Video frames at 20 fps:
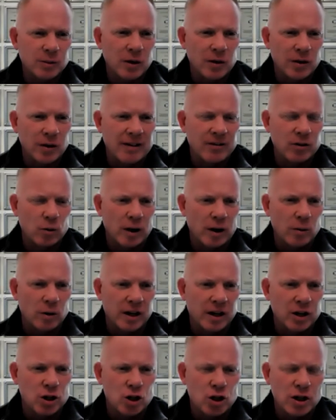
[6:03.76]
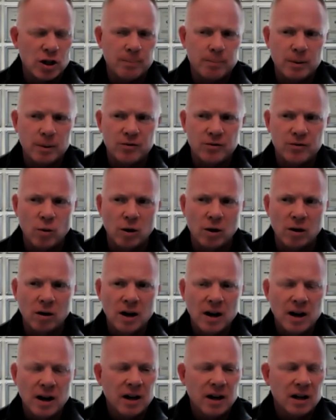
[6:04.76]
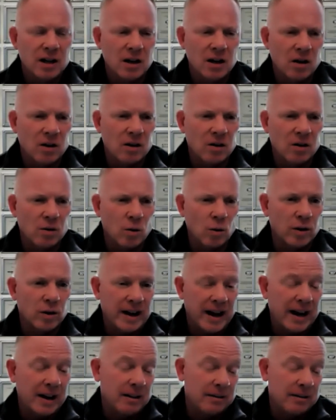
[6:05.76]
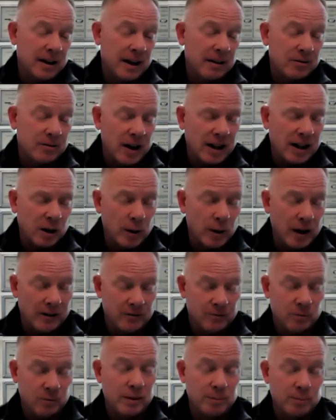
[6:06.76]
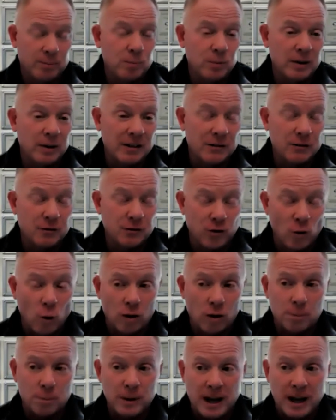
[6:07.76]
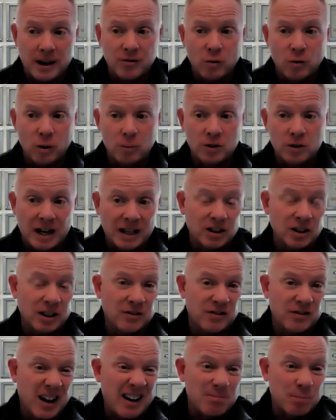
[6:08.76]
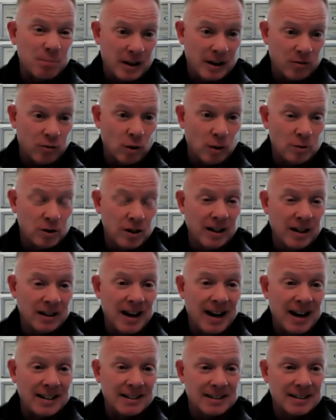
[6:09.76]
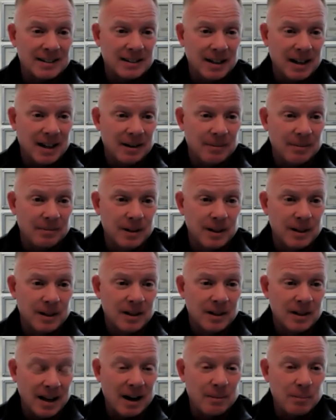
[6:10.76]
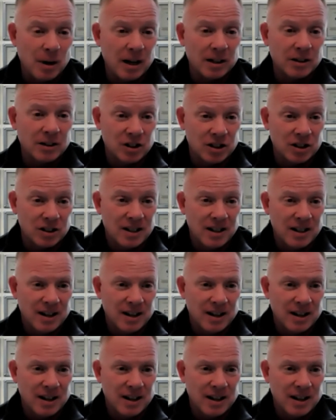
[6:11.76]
We already have a great relationship. But for younger and frankly, we did 4 platforms, actually 5 platforms in the last 9 months.